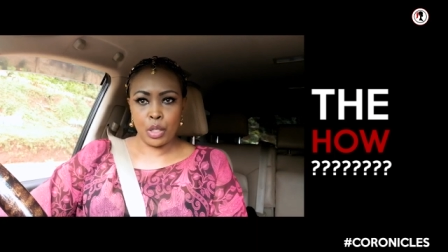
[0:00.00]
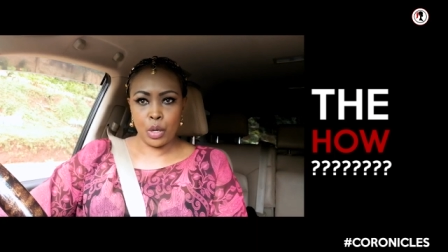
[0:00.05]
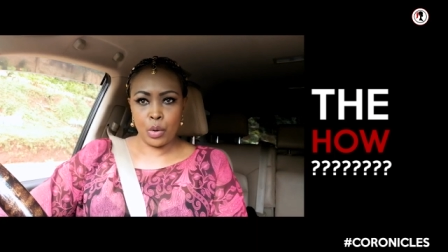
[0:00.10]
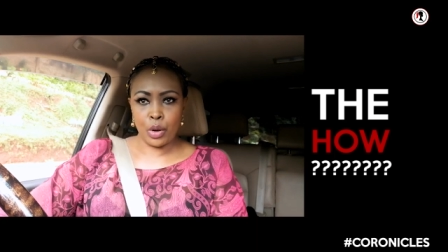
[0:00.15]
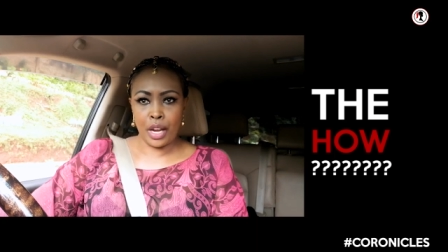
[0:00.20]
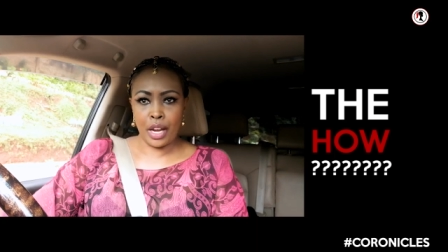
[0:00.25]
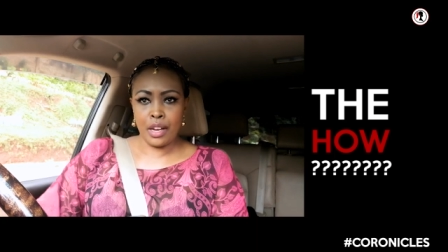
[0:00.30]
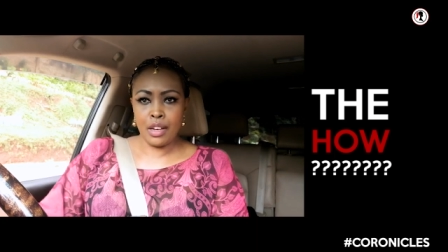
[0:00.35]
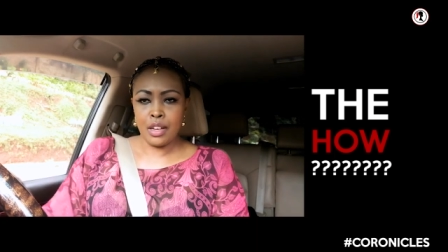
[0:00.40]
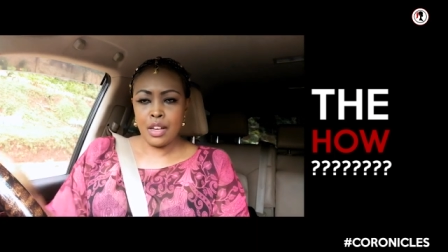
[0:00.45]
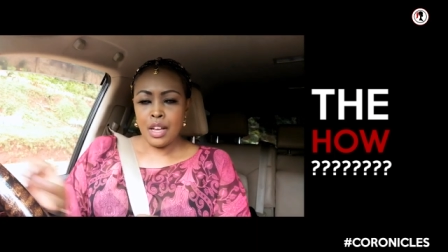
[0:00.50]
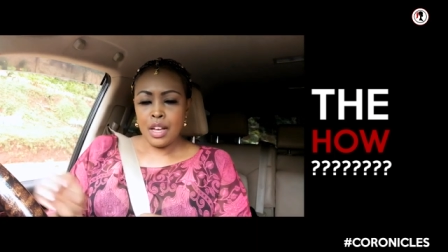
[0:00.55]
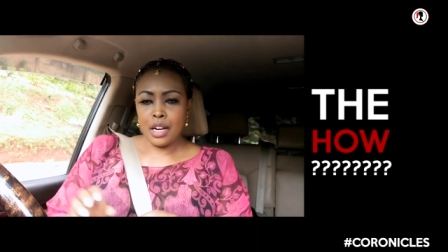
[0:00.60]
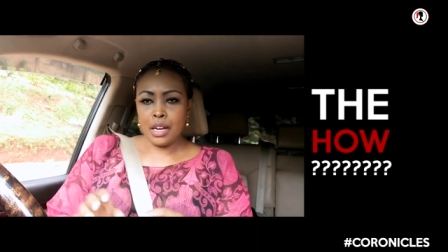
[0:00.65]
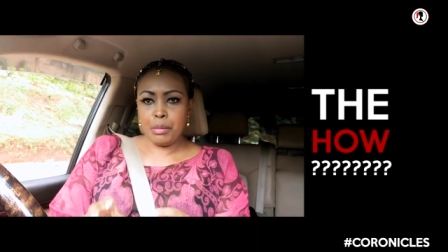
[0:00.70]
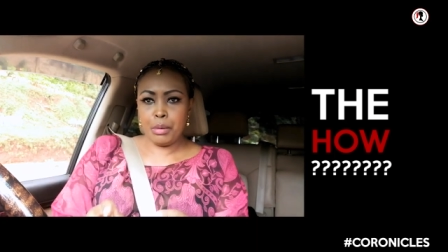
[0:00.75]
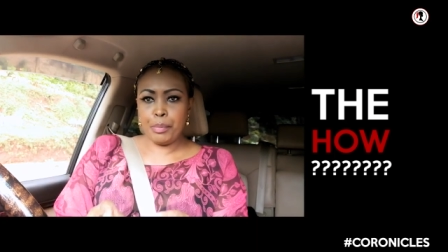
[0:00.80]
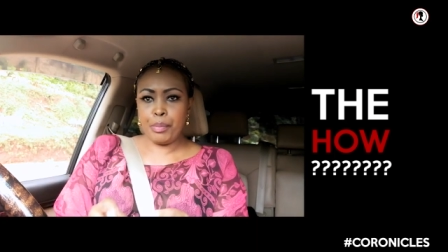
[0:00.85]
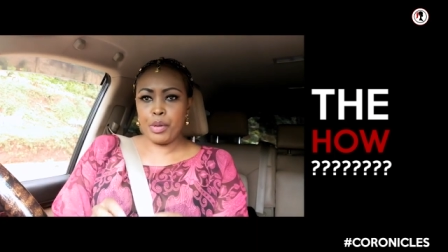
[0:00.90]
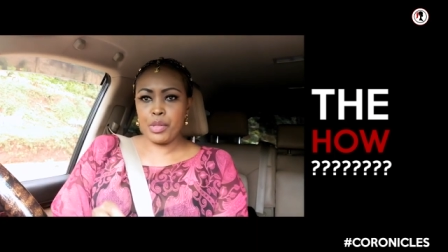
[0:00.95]
okay?
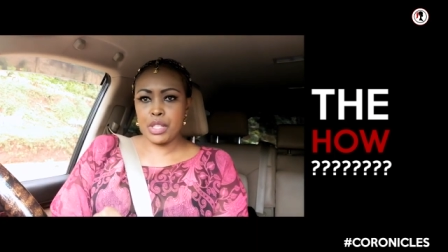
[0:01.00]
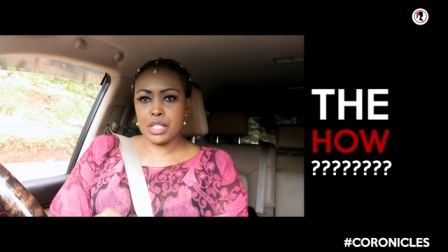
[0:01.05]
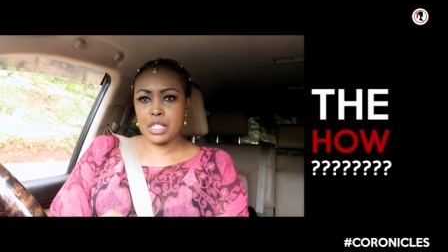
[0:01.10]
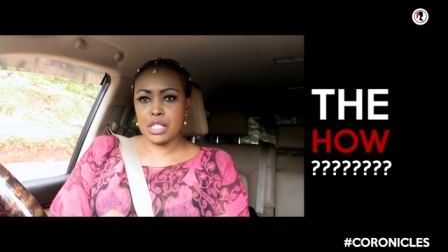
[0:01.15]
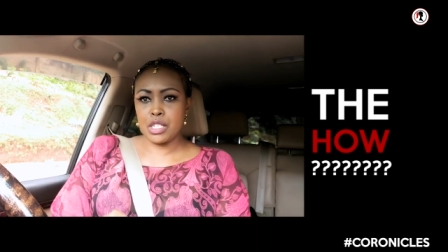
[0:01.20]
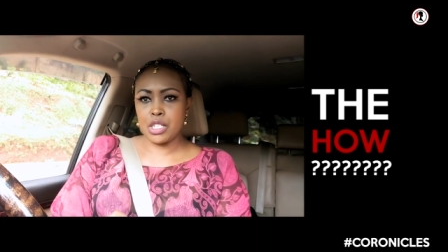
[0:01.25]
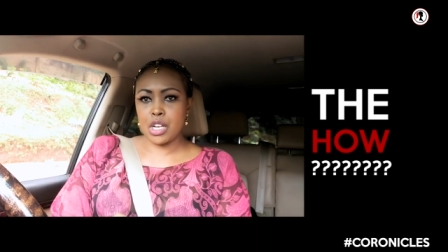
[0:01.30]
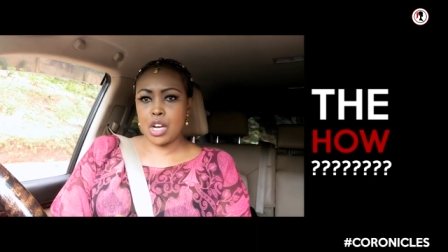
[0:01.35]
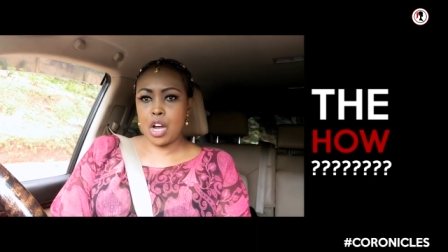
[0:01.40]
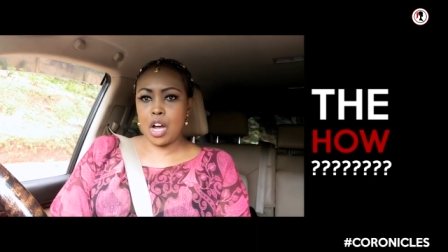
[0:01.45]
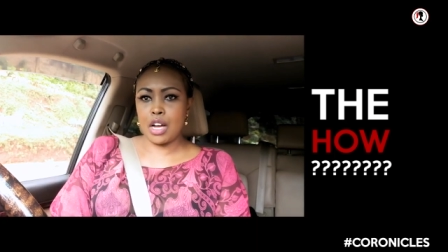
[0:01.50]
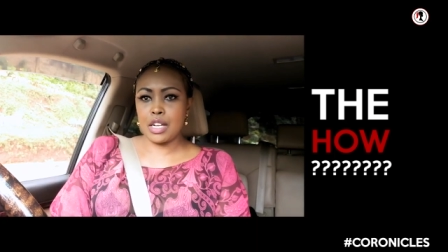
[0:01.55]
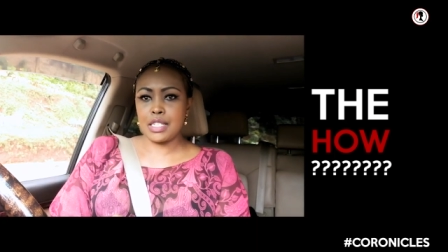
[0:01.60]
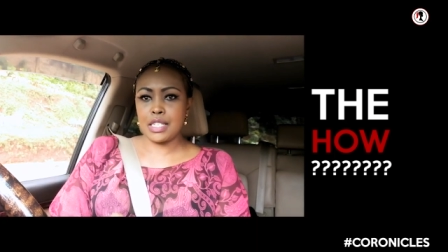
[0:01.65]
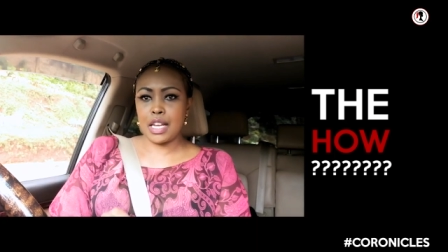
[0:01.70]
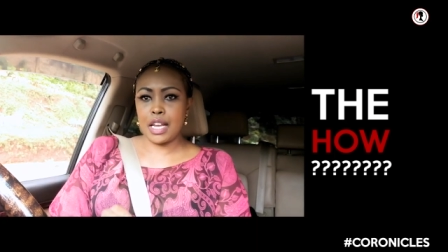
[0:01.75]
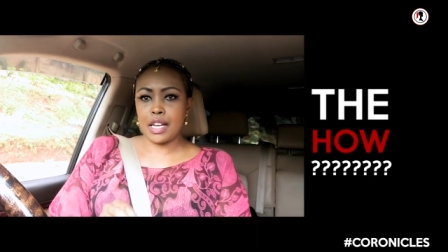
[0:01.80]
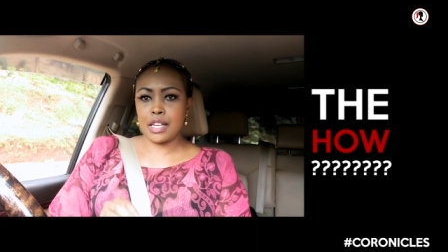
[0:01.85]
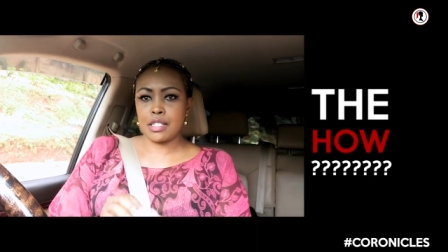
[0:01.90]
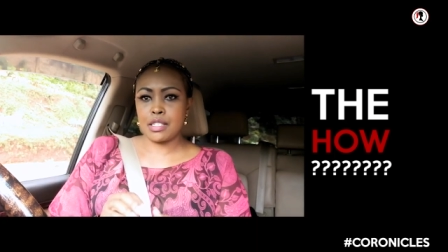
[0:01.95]
Let me put this into
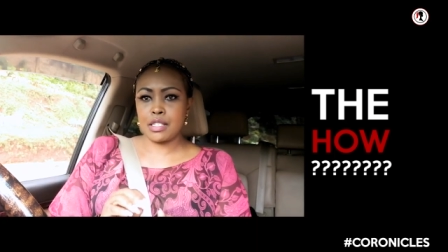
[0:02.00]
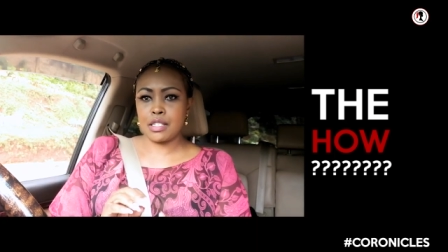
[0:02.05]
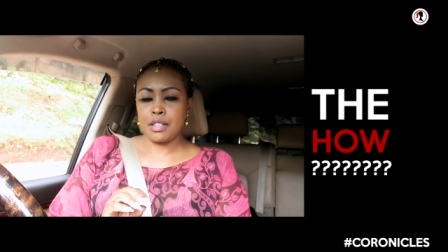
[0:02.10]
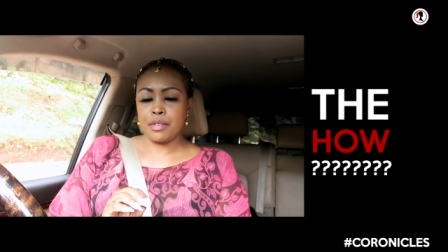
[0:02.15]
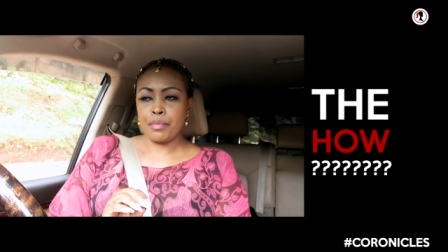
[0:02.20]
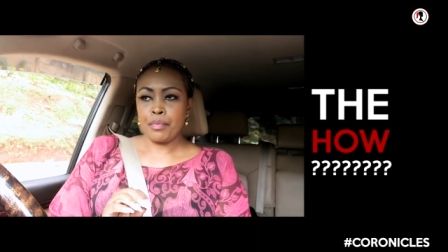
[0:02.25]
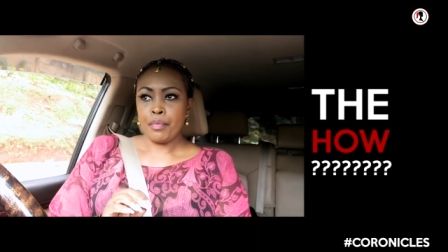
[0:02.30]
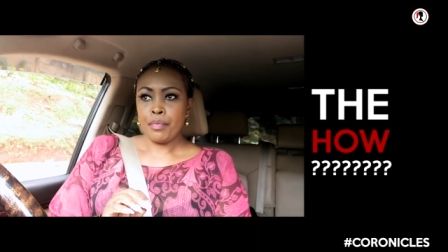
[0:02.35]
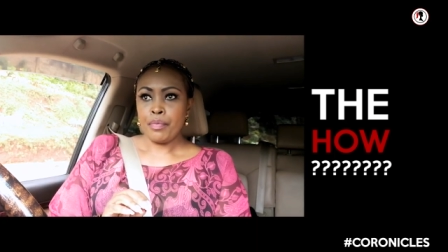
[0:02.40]
context.